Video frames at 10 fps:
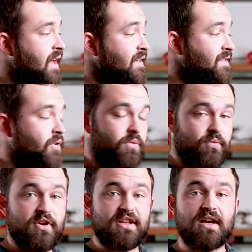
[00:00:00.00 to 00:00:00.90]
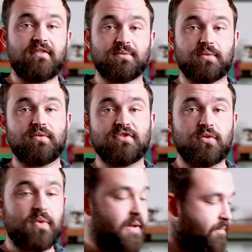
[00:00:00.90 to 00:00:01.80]
it's still really comfortable
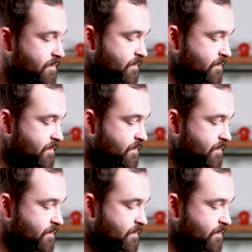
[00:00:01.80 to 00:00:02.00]
to wear.